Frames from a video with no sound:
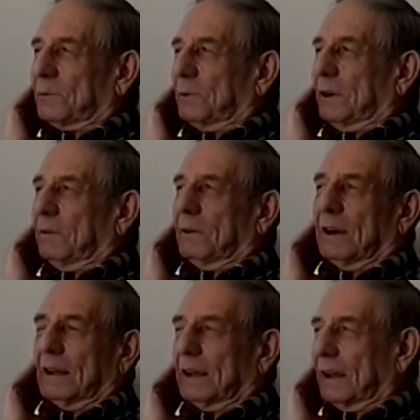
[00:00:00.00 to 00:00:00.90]
we
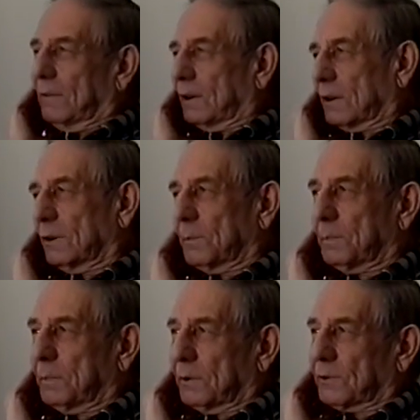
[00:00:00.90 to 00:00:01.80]
really gave it a good
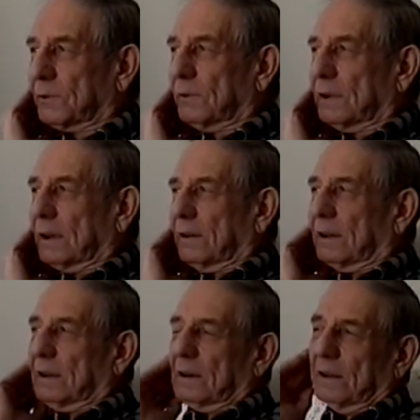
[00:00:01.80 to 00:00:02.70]
push going
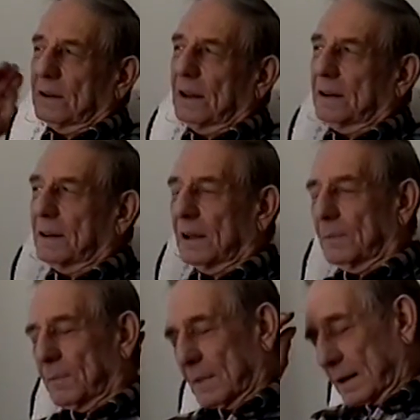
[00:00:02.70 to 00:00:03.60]
downhill. Now at that time,